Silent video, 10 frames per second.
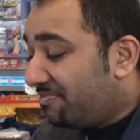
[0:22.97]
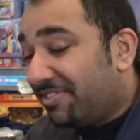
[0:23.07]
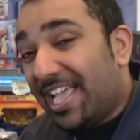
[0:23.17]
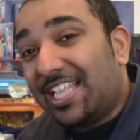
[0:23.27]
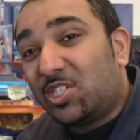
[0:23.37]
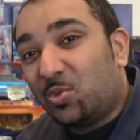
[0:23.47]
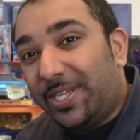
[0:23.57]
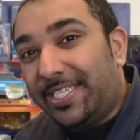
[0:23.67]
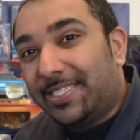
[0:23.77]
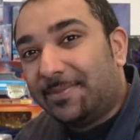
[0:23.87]
That's
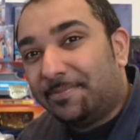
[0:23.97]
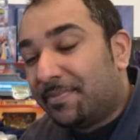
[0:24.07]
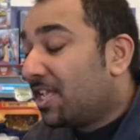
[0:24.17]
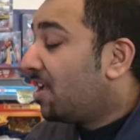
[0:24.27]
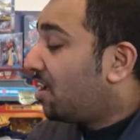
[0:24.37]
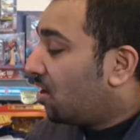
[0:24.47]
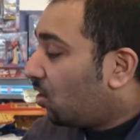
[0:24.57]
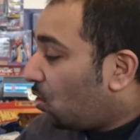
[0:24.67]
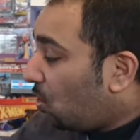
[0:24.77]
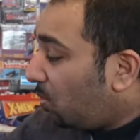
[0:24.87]
sweet.
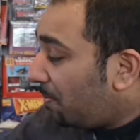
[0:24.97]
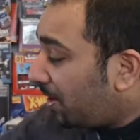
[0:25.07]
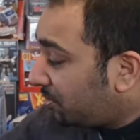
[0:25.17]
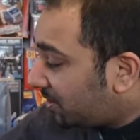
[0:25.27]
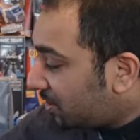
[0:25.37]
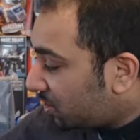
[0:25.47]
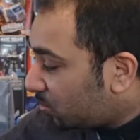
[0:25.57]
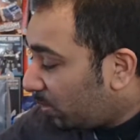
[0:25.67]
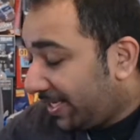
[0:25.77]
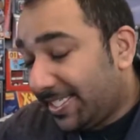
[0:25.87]
Almost as
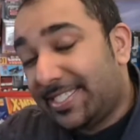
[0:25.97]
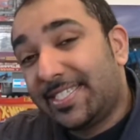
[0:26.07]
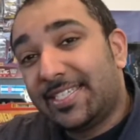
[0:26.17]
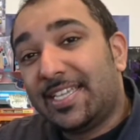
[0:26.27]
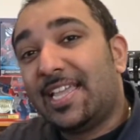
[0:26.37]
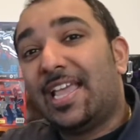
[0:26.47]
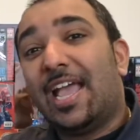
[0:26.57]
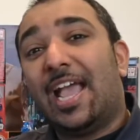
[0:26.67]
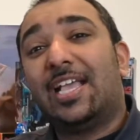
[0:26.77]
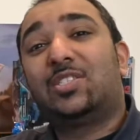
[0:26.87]
sweet
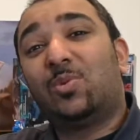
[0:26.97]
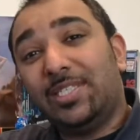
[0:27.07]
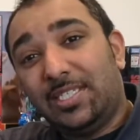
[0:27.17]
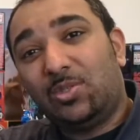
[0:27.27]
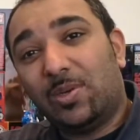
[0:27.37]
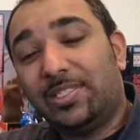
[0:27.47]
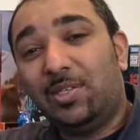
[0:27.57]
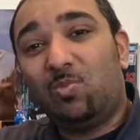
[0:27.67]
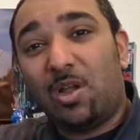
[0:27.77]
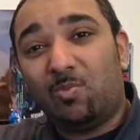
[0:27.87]
as
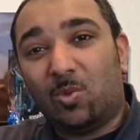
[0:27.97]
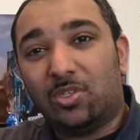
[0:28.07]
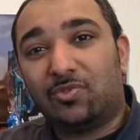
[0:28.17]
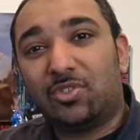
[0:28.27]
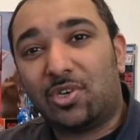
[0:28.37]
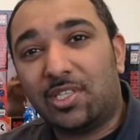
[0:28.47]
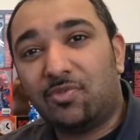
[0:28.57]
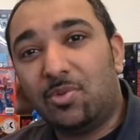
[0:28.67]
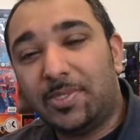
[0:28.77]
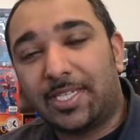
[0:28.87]
2021 was for
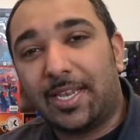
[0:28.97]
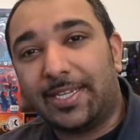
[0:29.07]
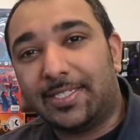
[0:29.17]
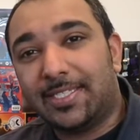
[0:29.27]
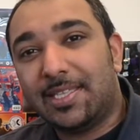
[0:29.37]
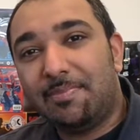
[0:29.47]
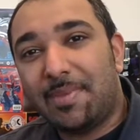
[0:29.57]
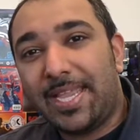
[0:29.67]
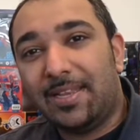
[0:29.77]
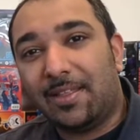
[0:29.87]
Transformers collectors in
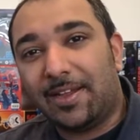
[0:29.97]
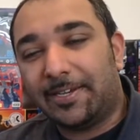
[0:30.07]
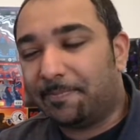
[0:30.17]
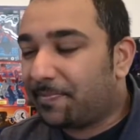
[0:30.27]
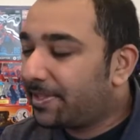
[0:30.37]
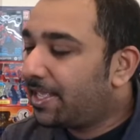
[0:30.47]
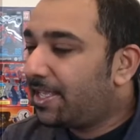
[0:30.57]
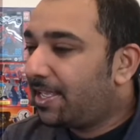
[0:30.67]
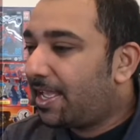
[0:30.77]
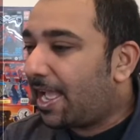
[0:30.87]
mainline.
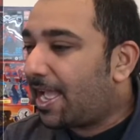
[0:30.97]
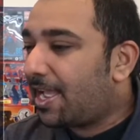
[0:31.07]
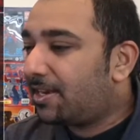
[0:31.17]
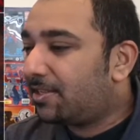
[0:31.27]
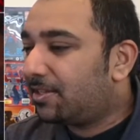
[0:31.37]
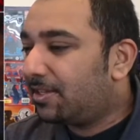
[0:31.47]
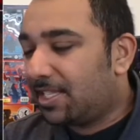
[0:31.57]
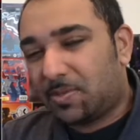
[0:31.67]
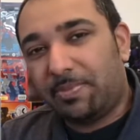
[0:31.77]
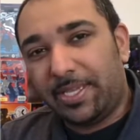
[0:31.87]
And
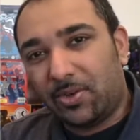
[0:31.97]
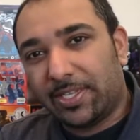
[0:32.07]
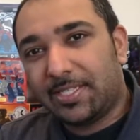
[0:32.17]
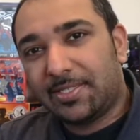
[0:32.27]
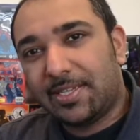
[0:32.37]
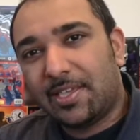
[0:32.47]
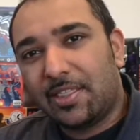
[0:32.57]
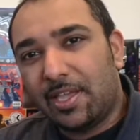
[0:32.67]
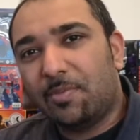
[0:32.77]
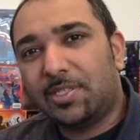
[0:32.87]
let's be honest,
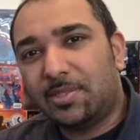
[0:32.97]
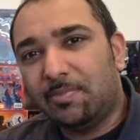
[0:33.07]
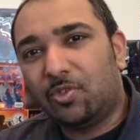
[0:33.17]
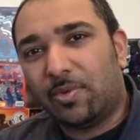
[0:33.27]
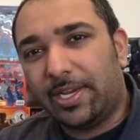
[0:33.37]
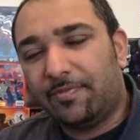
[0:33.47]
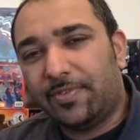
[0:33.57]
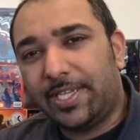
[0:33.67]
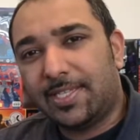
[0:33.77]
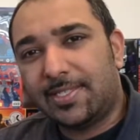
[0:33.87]
there were some great
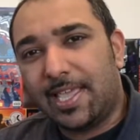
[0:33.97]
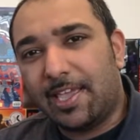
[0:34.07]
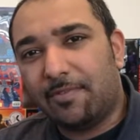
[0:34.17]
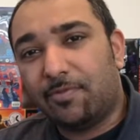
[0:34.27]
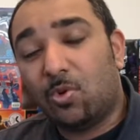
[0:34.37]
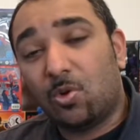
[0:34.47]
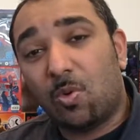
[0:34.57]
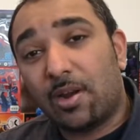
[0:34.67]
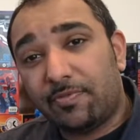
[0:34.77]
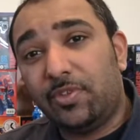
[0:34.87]
figures there for
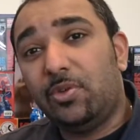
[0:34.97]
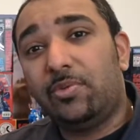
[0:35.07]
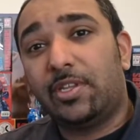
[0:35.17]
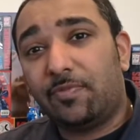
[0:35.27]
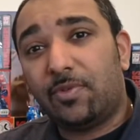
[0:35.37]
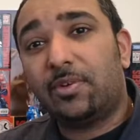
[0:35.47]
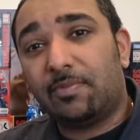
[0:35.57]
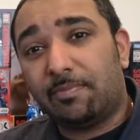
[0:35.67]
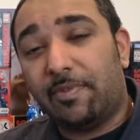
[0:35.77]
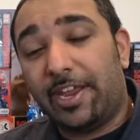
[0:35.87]
quite a few
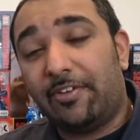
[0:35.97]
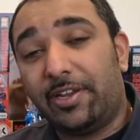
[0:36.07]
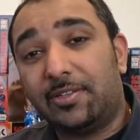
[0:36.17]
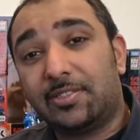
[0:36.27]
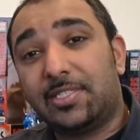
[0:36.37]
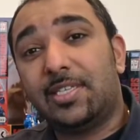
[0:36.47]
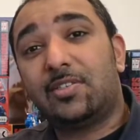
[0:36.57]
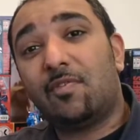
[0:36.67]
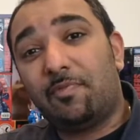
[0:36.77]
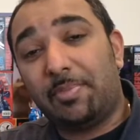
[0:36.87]
different variances
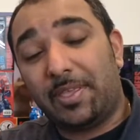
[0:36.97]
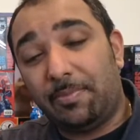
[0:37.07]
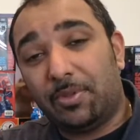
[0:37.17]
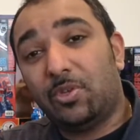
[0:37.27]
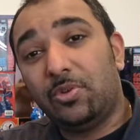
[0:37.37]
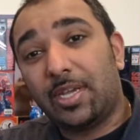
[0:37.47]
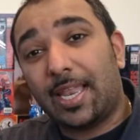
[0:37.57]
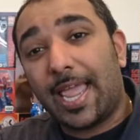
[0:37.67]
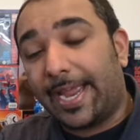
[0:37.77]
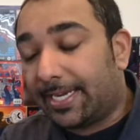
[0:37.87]
of people who
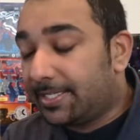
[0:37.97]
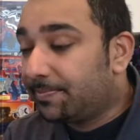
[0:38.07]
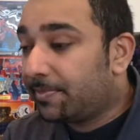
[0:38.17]
collect.